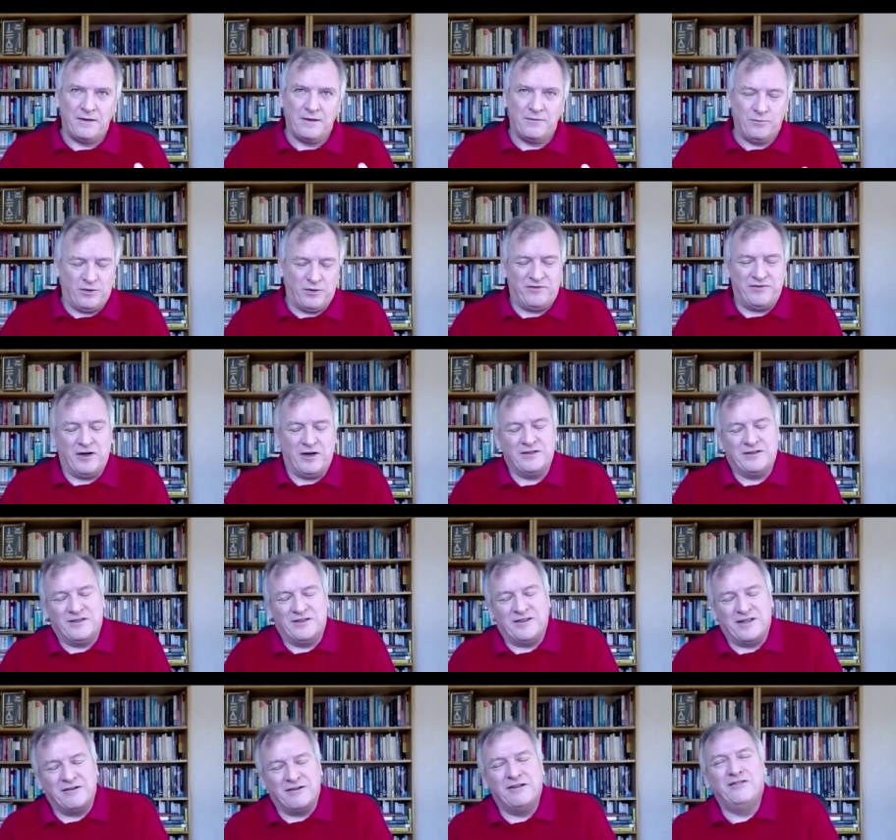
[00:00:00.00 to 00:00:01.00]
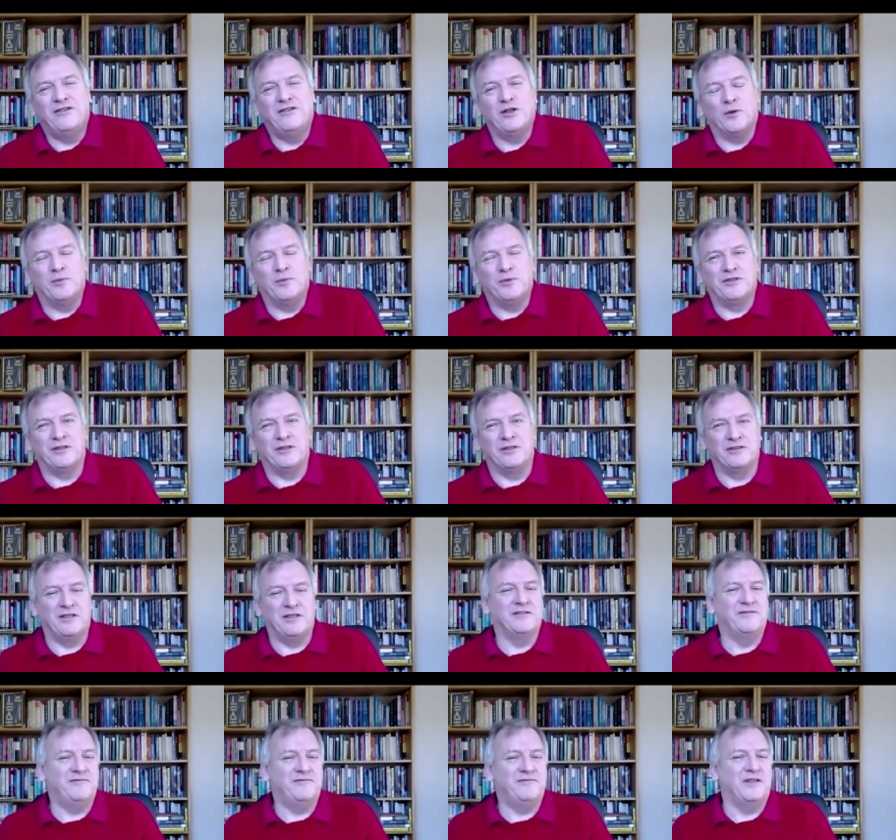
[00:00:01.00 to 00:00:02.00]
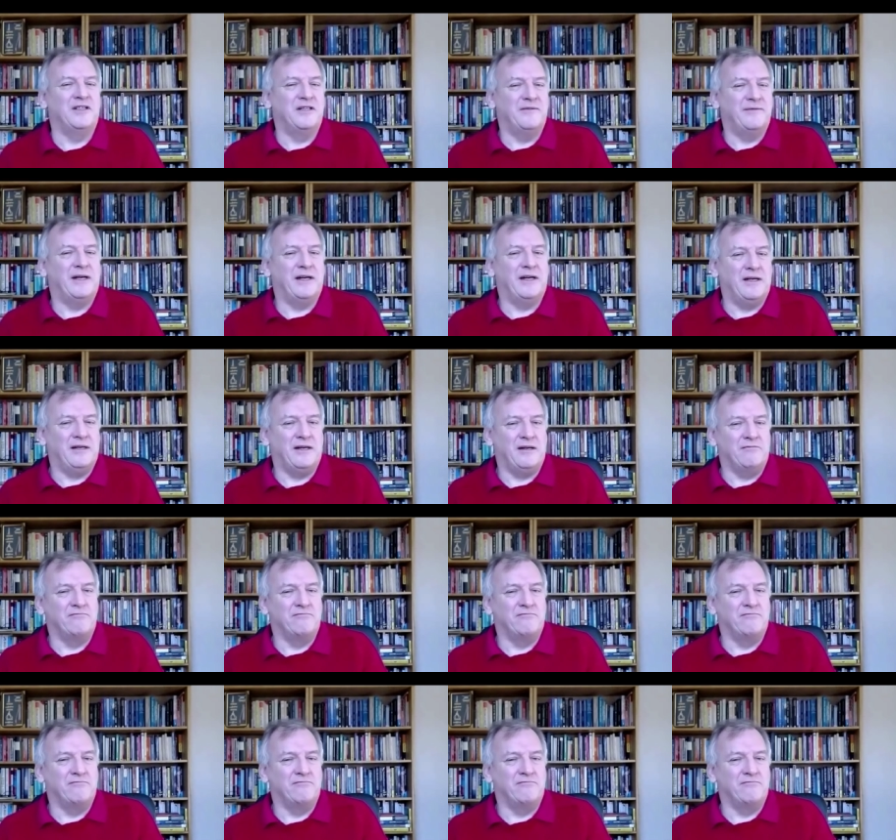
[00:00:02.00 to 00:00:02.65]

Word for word: we find that there is the opportunity to fundamentally